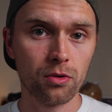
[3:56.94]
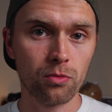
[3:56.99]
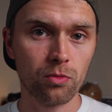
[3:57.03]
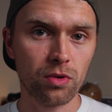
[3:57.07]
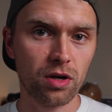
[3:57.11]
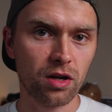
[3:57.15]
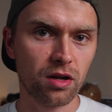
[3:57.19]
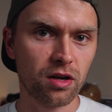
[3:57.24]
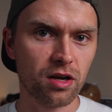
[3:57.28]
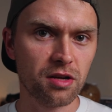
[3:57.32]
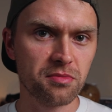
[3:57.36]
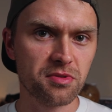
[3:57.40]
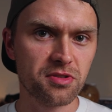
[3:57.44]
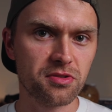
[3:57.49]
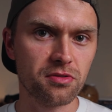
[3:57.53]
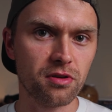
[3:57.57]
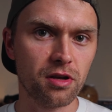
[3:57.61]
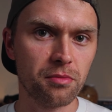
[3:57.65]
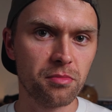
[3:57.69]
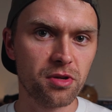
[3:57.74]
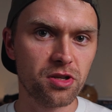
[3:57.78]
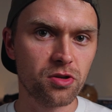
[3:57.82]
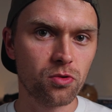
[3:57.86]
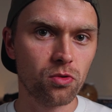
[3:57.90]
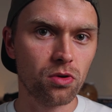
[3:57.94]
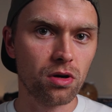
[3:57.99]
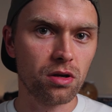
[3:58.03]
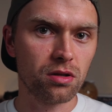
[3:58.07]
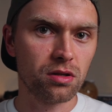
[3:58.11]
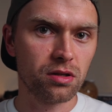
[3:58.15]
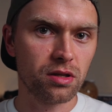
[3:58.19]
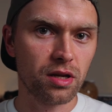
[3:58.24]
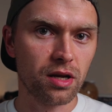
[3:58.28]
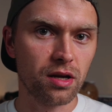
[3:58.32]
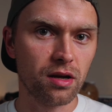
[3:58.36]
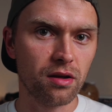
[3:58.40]
When it comes to image
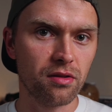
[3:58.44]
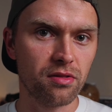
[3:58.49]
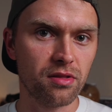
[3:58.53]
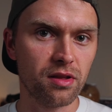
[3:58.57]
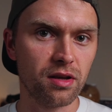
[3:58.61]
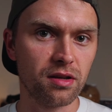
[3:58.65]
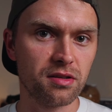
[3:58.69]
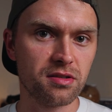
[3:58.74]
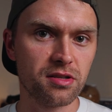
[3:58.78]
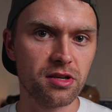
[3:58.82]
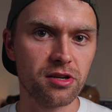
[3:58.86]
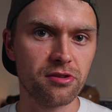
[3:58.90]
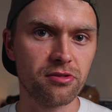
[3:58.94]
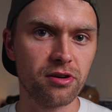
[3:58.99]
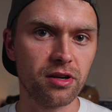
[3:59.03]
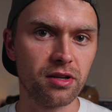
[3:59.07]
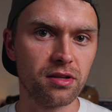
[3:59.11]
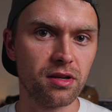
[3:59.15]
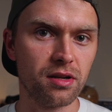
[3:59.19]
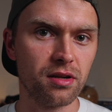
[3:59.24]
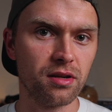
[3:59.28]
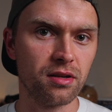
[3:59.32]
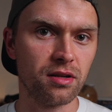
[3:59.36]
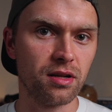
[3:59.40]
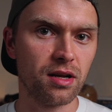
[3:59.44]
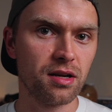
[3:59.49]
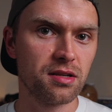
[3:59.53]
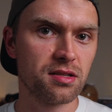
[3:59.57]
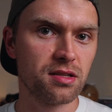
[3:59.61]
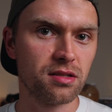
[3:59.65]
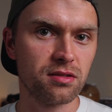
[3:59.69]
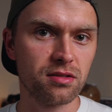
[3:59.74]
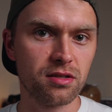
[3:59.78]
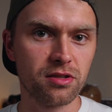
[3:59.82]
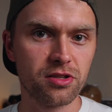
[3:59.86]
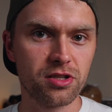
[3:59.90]
quality, I think SIRUI did an
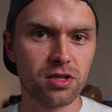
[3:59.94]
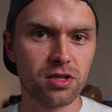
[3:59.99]
excellent